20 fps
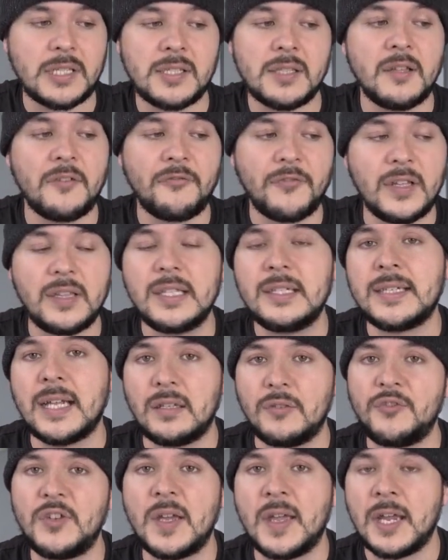It's in the
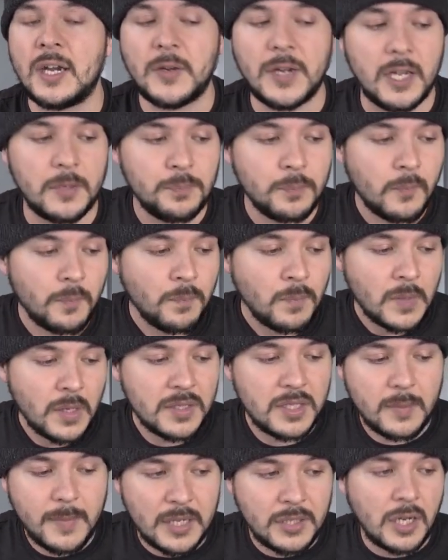Philadelphia area.
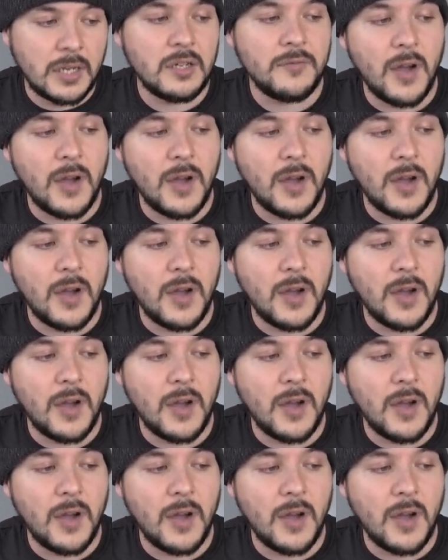There's going to be a ton